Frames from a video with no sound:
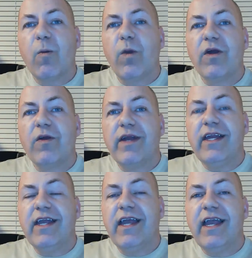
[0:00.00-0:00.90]

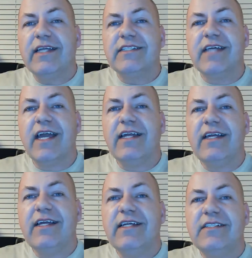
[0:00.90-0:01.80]
worry,
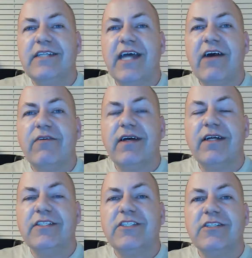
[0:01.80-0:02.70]
anxiety, doubt,
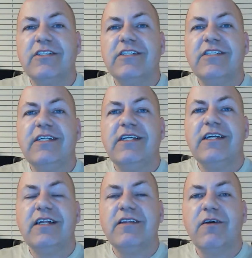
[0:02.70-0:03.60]

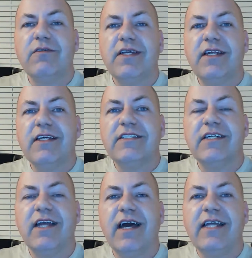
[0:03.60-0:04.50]
uncertainty,
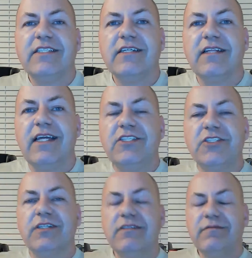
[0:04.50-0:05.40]
loneliness, and
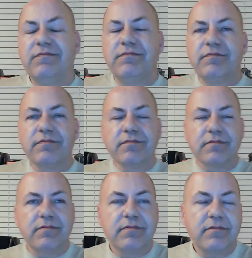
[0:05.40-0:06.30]
isolation.
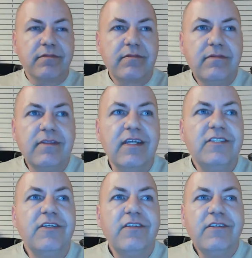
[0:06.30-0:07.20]

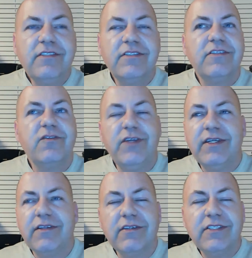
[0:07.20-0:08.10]
So those
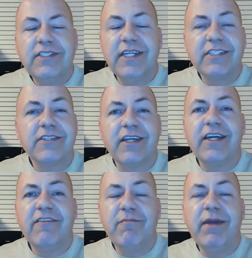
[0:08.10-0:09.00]
six are
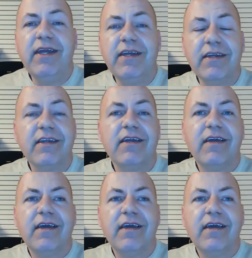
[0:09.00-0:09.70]
kind of big.